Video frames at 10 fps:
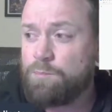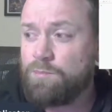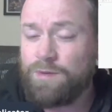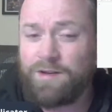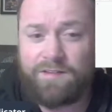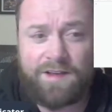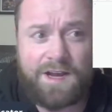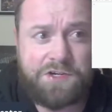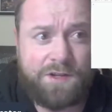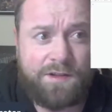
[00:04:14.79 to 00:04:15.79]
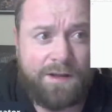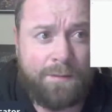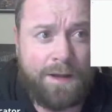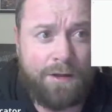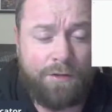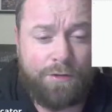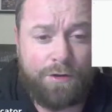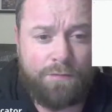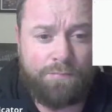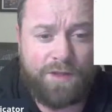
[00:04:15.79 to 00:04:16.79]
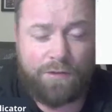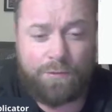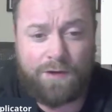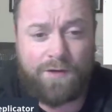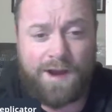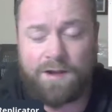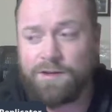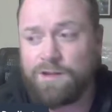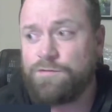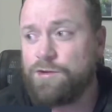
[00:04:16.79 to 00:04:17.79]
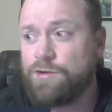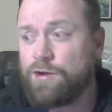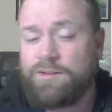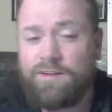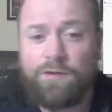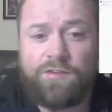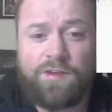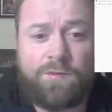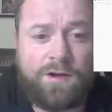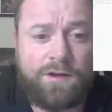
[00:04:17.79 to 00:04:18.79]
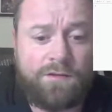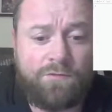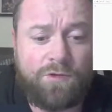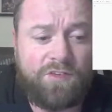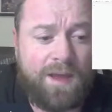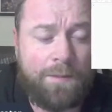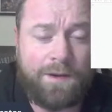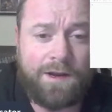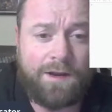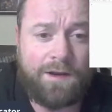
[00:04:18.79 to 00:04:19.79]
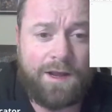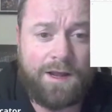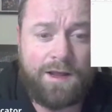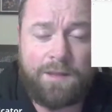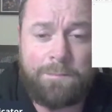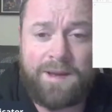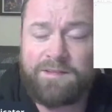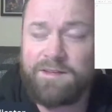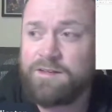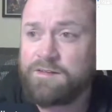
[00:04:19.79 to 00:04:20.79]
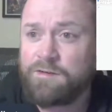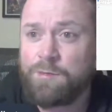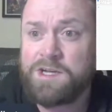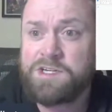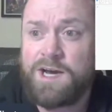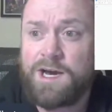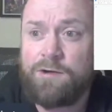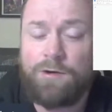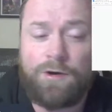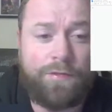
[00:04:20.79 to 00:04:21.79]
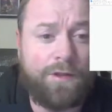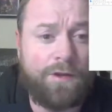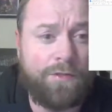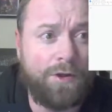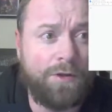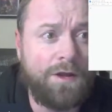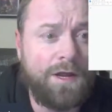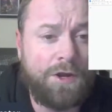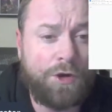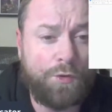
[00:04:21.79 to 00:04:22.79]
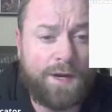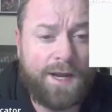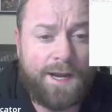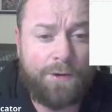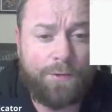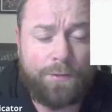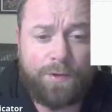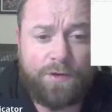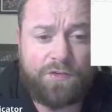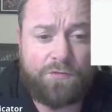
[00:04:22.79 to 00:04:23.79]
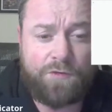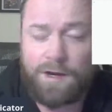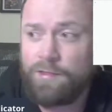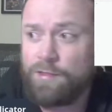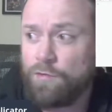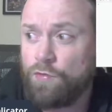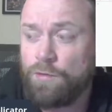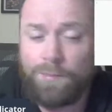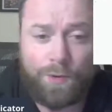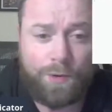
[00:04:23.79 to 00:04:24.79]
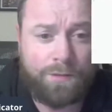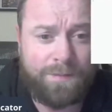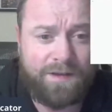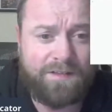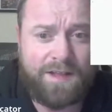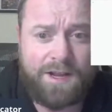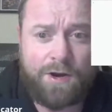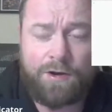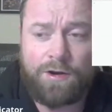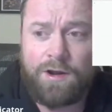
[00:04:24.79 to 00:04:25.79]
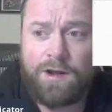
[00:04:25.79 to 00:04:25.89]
But it's actually the other way around. If you don't tell someone what's happening, it makes it so much harder on the creator or the person running the book because they can't